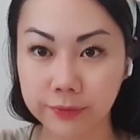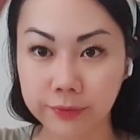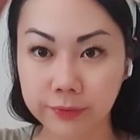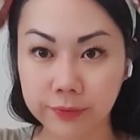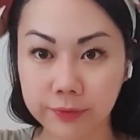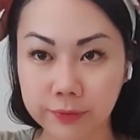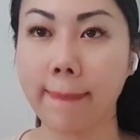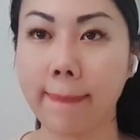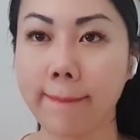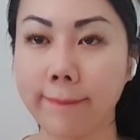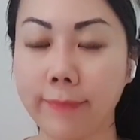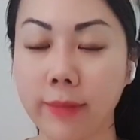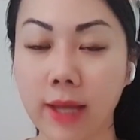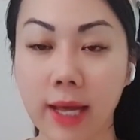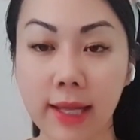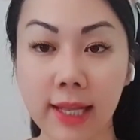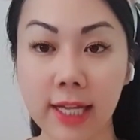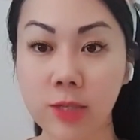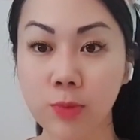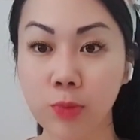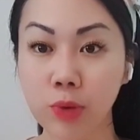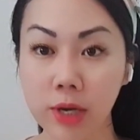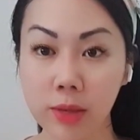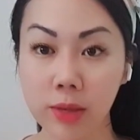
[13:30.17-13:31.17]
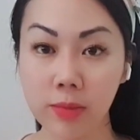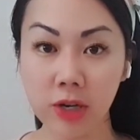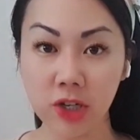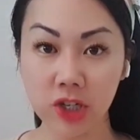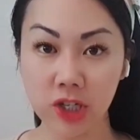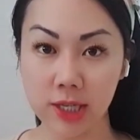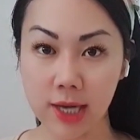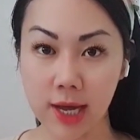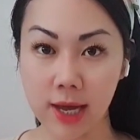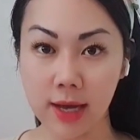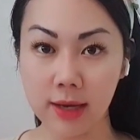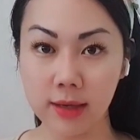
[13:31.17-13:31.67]
And that's pretty
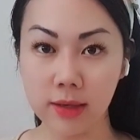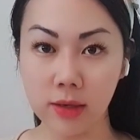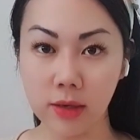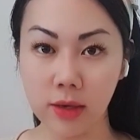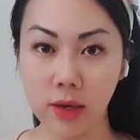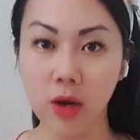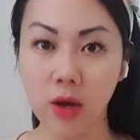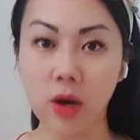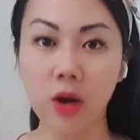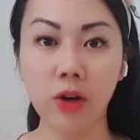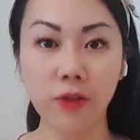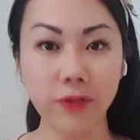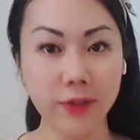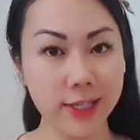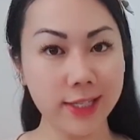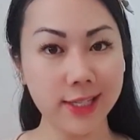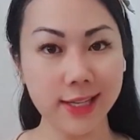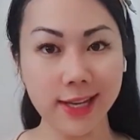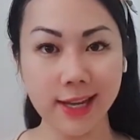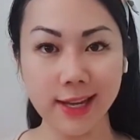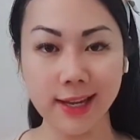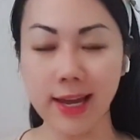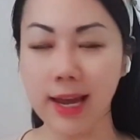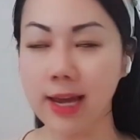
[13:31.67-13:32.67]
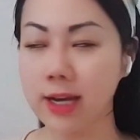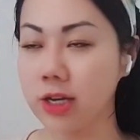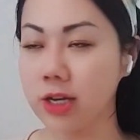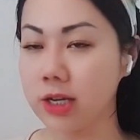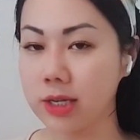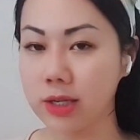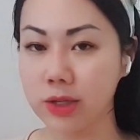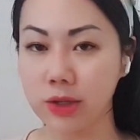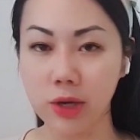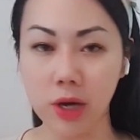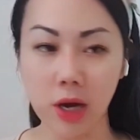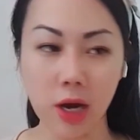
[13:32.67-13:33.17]
much done. Obviously, again, you
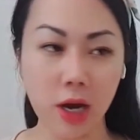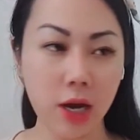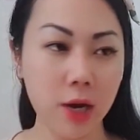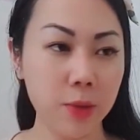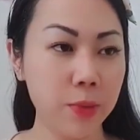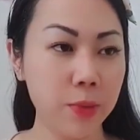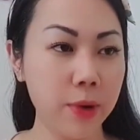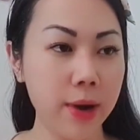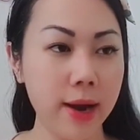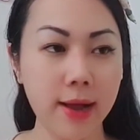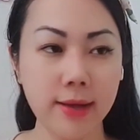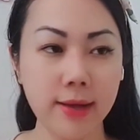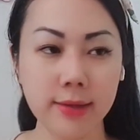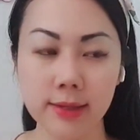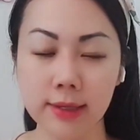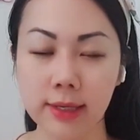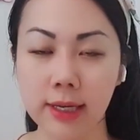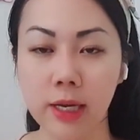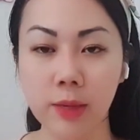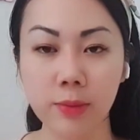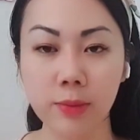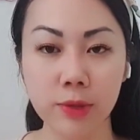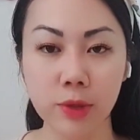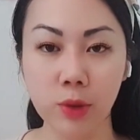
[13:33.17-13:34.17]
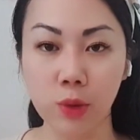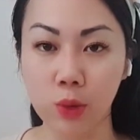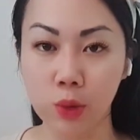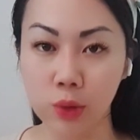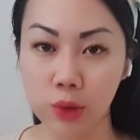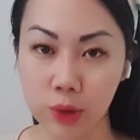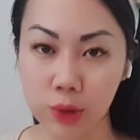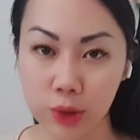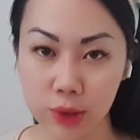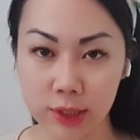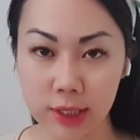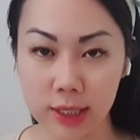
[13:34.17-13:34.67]
can do eyebrows, lips, all
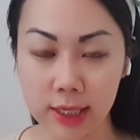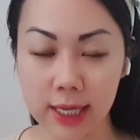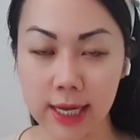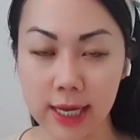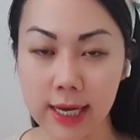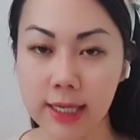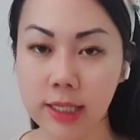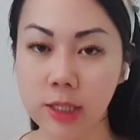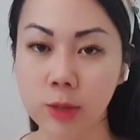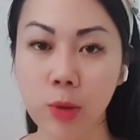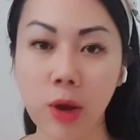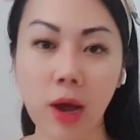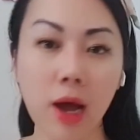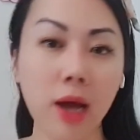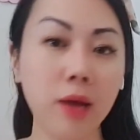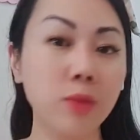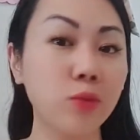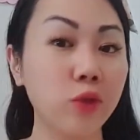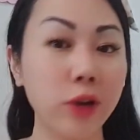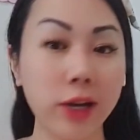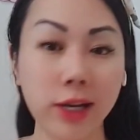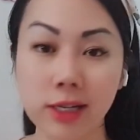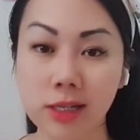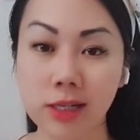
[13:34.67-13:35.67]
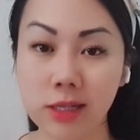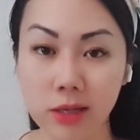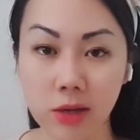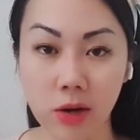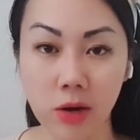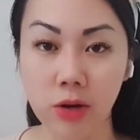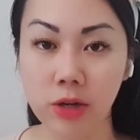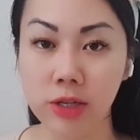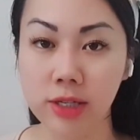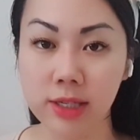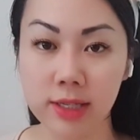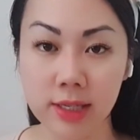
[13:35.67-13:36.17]
sorts of things, but I'm ready to
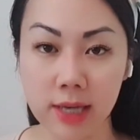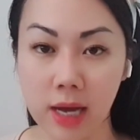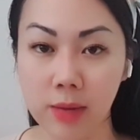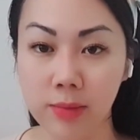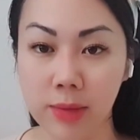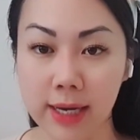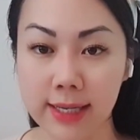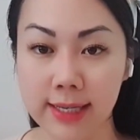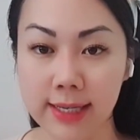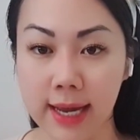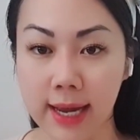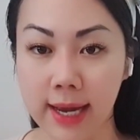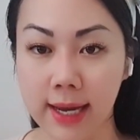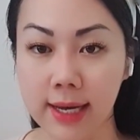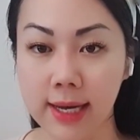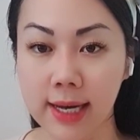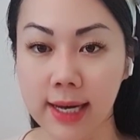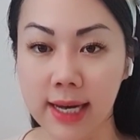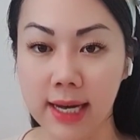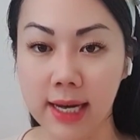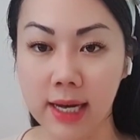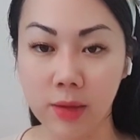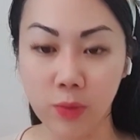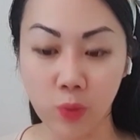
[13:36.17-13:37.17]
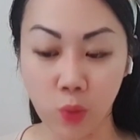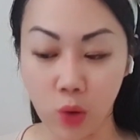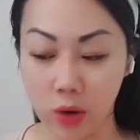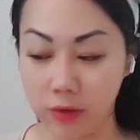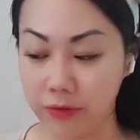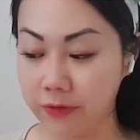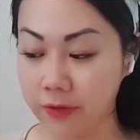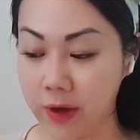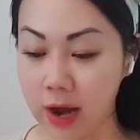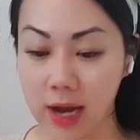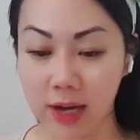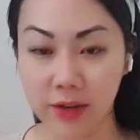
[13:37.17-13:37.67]
go start my day in
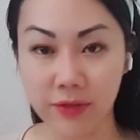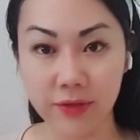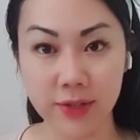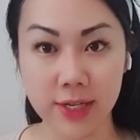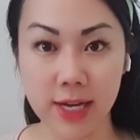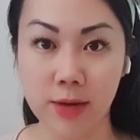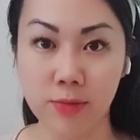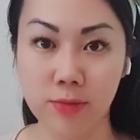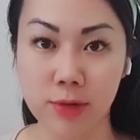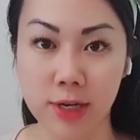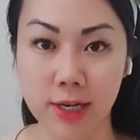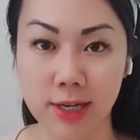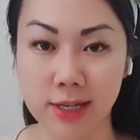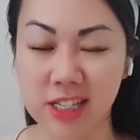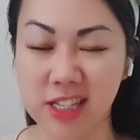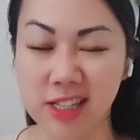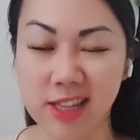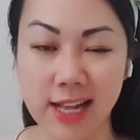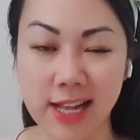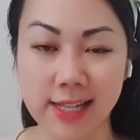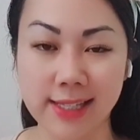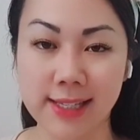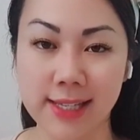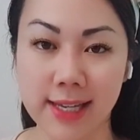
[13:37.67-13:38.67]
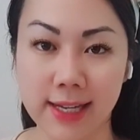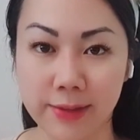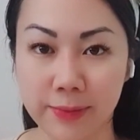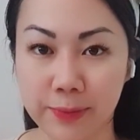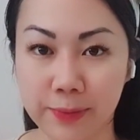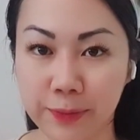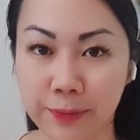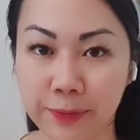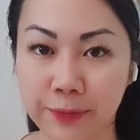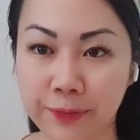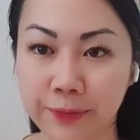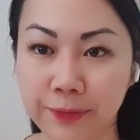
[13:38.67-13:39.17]
5-10 minutes. That's
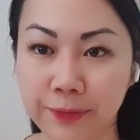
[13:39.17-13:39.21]
it.